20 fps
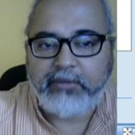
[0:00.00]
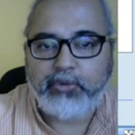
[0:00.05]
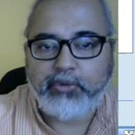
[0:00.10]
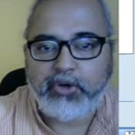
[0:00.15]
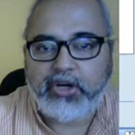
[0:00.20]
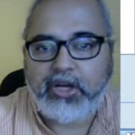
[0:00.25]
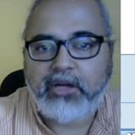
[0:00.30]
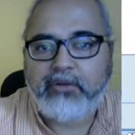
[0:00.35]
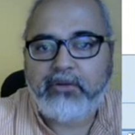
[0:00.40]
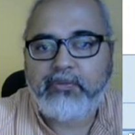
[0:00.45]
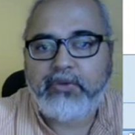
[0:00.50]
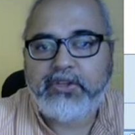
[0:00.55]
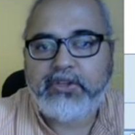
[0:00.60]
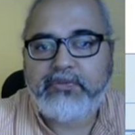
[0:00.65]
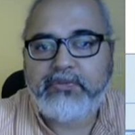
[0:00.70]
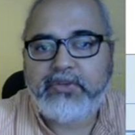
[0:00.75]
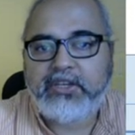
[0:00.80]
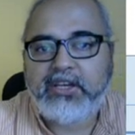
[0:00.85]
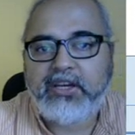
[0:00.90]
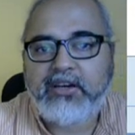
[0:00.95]
product, which
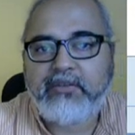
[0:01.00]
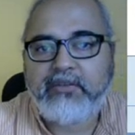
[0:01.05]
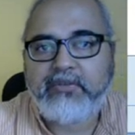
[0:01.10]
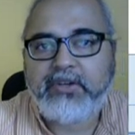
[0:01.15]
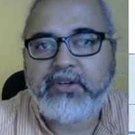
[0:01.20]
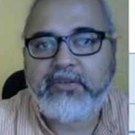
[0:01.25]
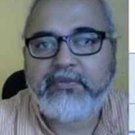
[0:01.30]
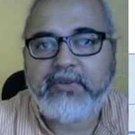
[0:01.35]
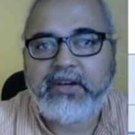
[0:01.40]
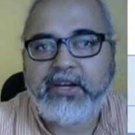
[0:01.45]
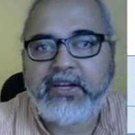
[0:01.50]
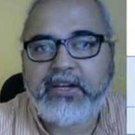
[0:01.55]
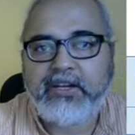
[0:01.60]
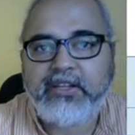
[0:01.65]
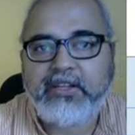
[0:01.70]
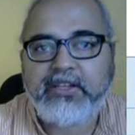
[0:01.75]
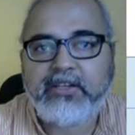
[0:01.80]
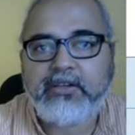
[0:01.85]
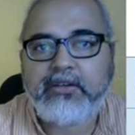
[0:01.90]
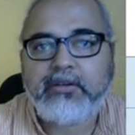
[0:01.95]
we have defined
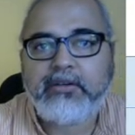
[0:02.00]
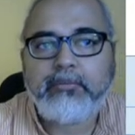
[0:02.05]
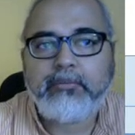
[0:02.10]
here.